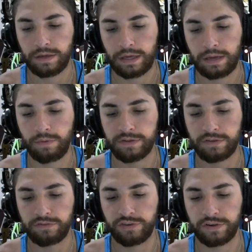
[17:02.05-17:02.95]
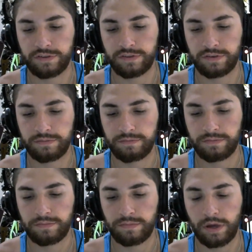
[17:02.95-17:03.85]
it wasn't just
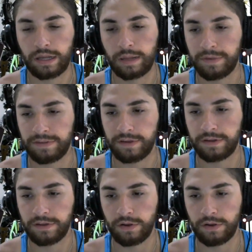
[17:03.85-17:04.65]
unlimited,